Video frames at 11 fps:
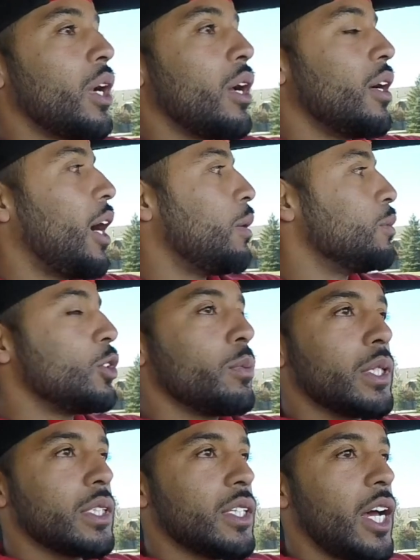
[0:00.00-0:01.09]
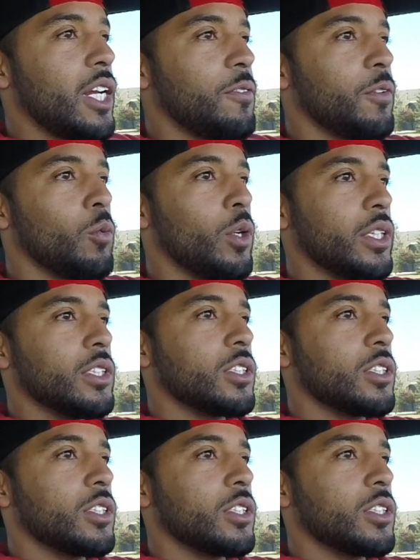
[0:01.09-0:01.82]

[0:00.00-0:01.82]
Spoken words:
I'm super excited for what this